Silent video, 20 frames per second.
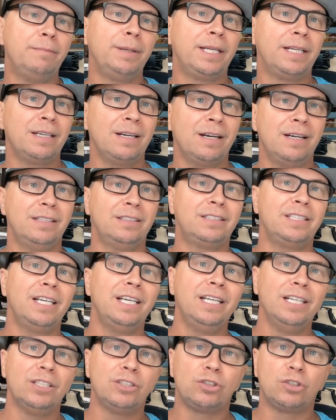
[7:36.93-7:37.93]
because
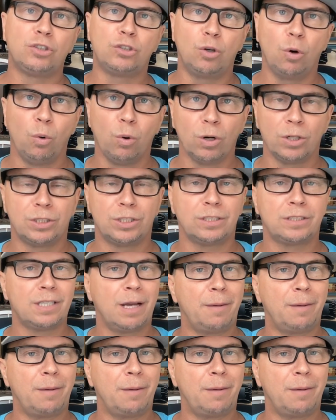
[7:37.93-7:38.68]
it is gorgeous.